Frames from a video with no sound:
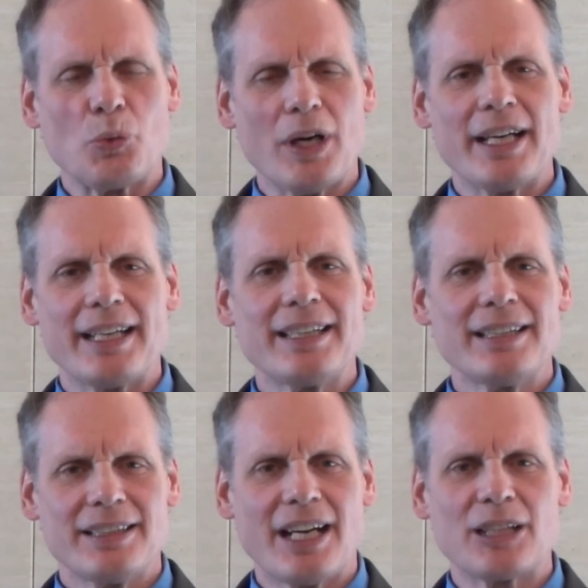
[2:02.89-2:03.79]
away
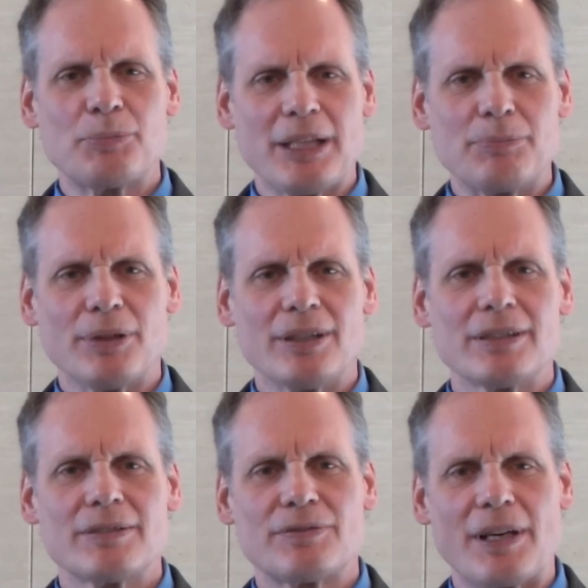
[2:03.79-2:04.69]
young people
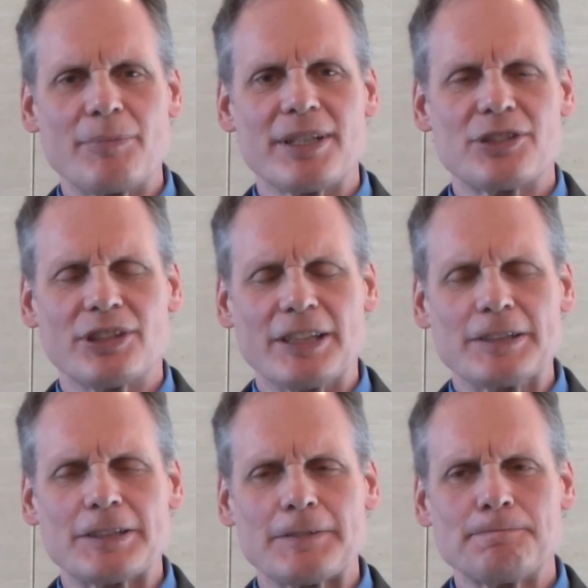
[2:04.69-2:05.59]
from the
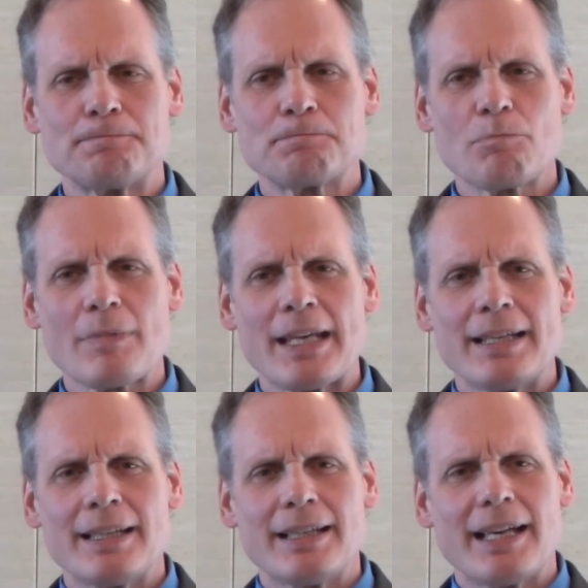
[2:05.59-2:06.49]
church."
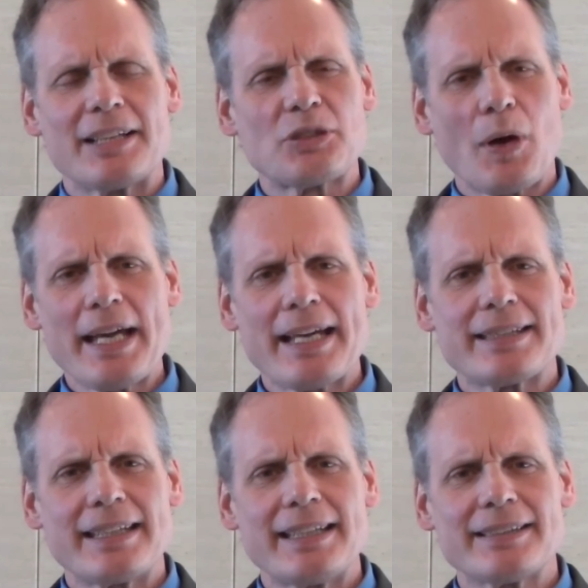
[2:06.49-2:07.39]
And so I had
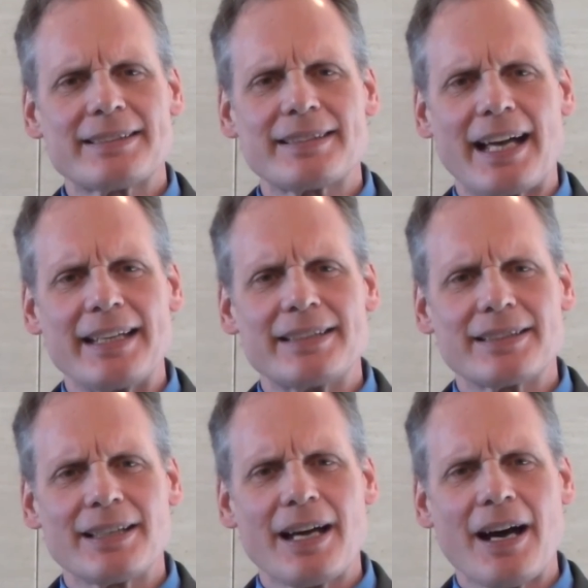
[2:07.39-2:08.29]
the insight
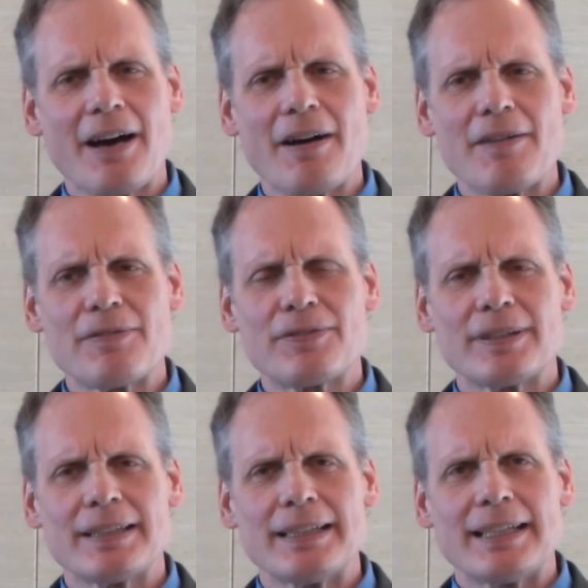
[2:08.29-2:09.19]
of
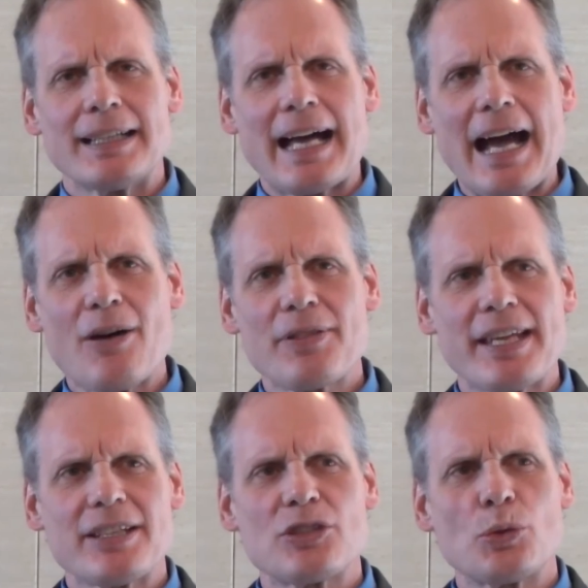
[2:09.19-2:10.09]
how
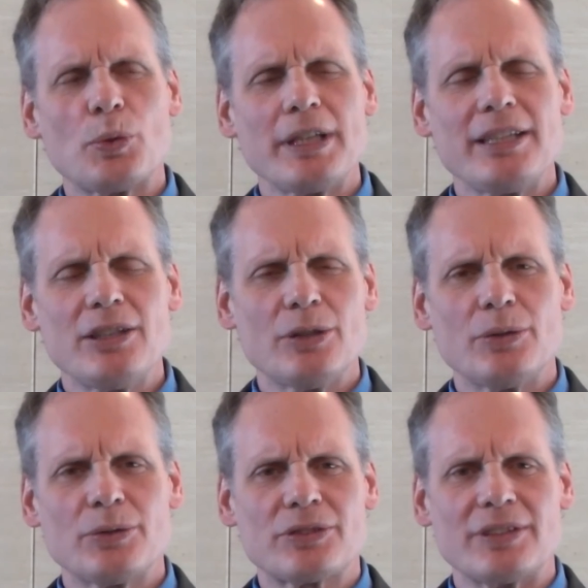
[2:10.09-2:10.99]
then do we
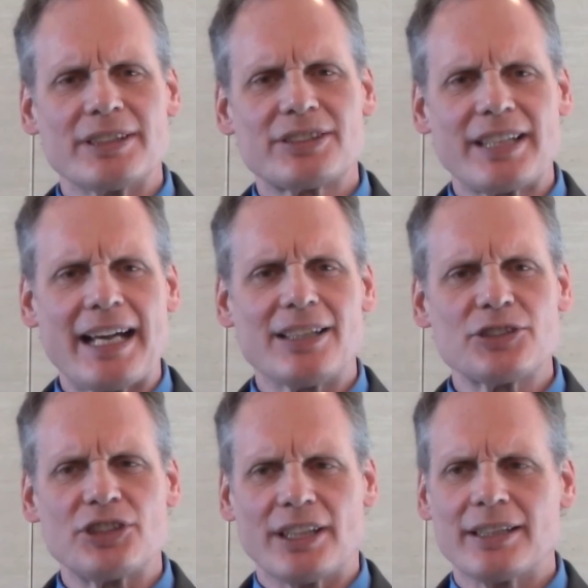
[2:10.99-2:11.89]
use
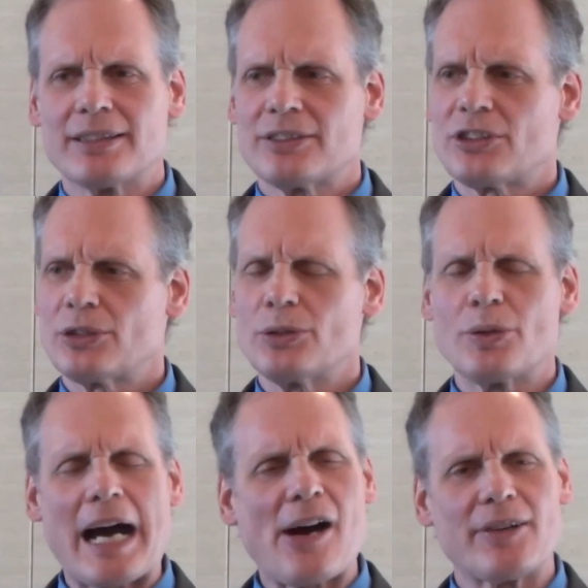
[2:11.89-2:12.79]
nostalgia to
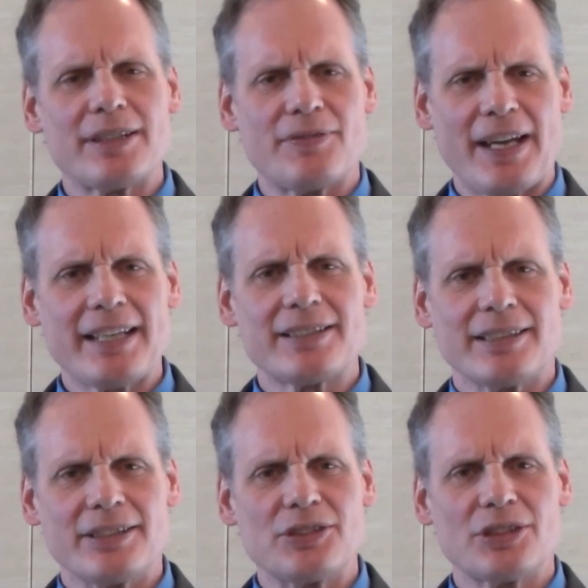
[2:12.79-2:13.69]
our
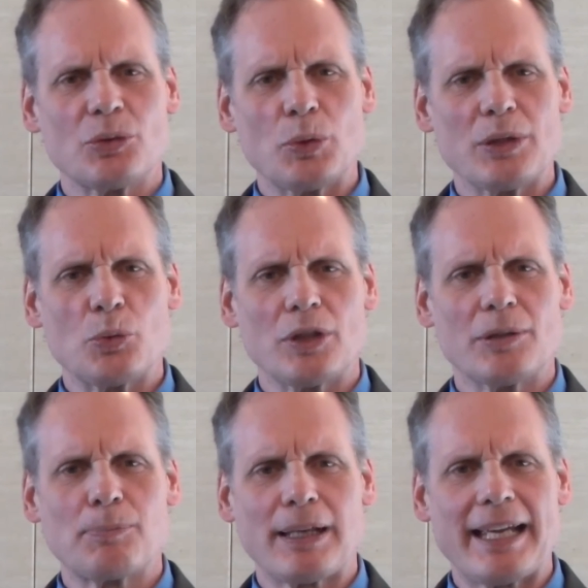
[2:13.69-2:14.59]
advantage when
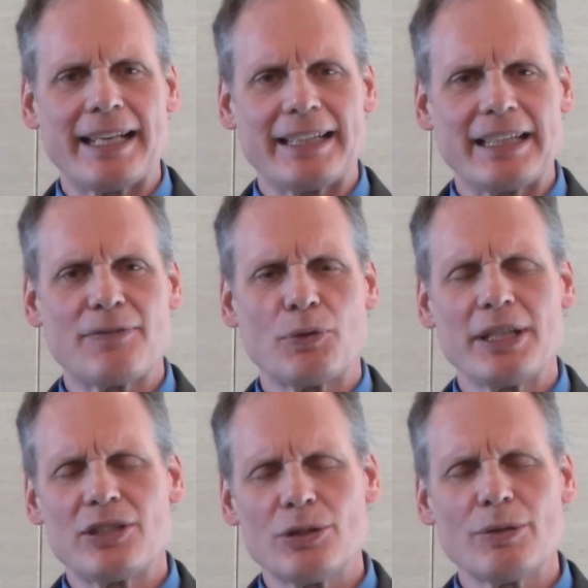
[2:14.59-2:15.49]
we're planning? If we
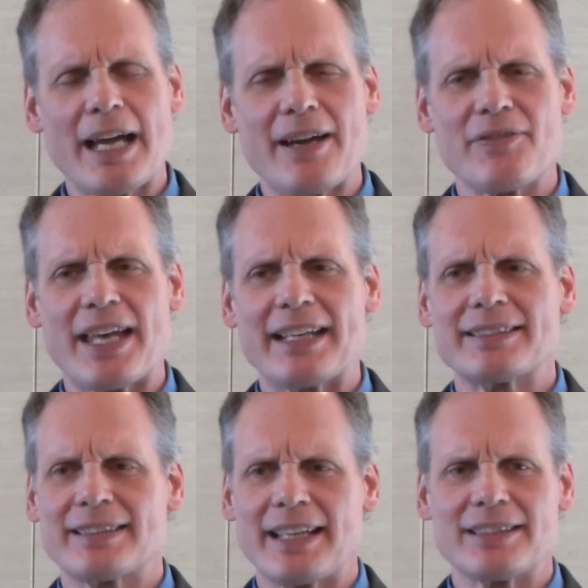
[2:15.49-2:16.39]
do have that
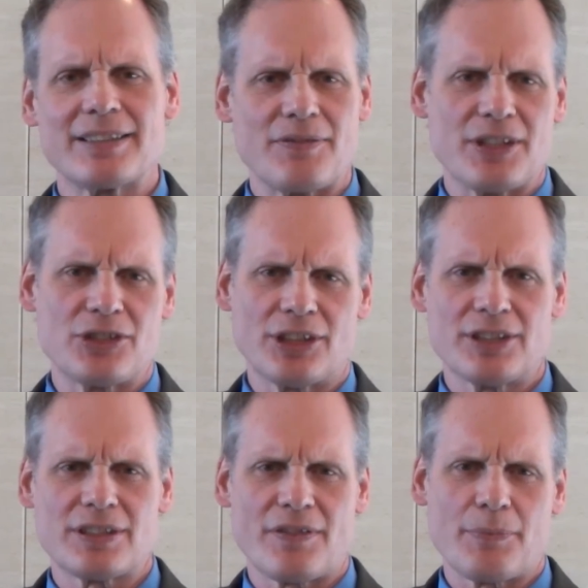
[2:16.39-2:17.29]
sense of the
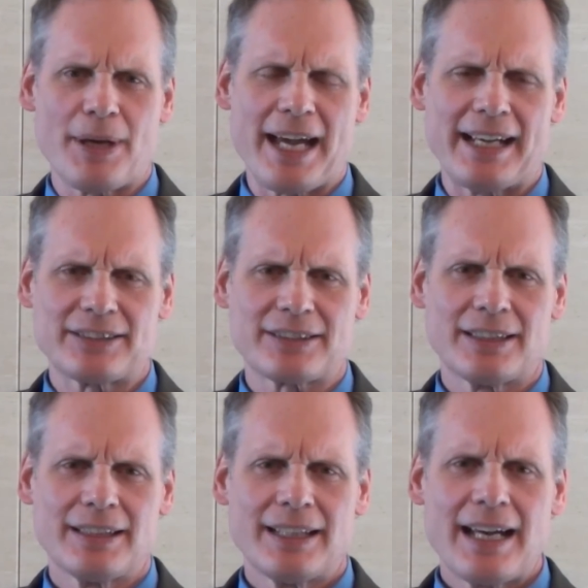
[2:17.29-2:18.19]
church of the past,
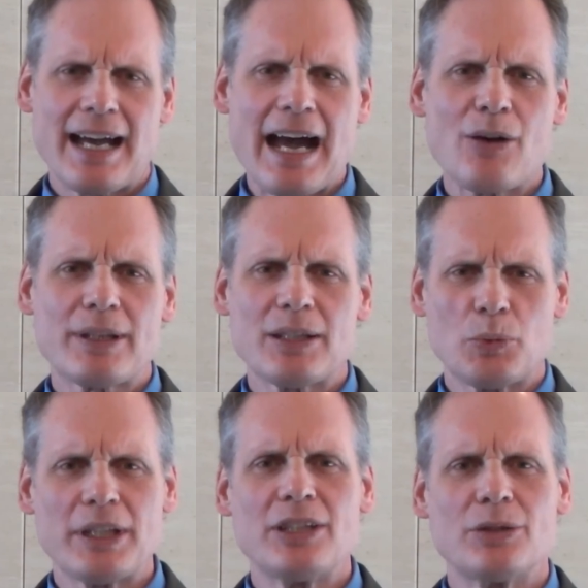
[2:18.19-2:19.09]
how can
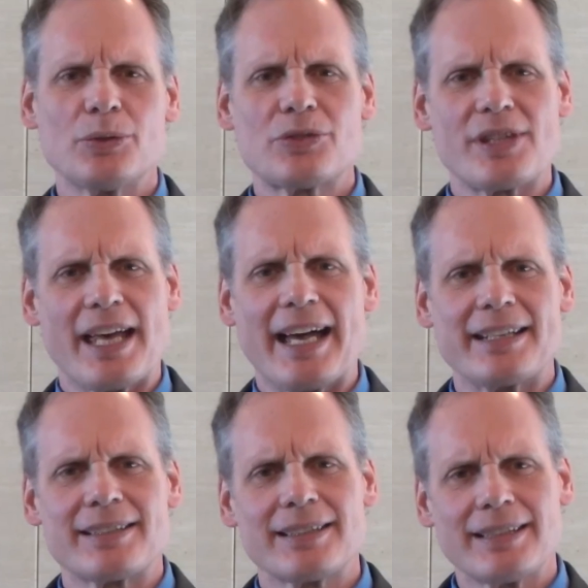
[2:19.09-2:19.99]
we use
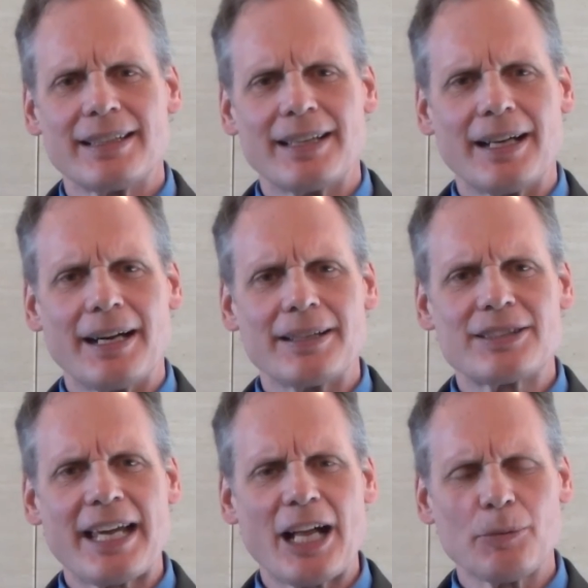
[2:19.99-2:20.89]
that
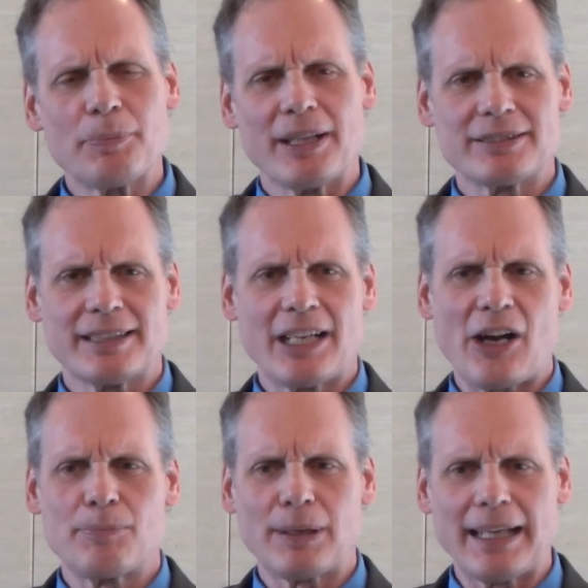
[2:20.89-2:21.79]
to help us in
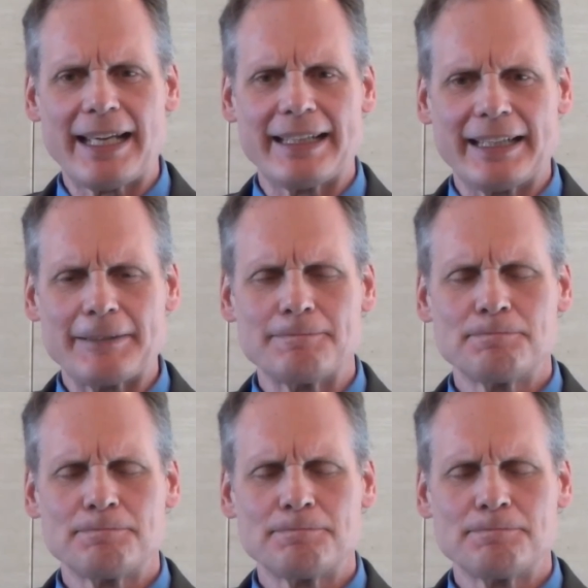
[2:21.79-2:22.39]
our planning?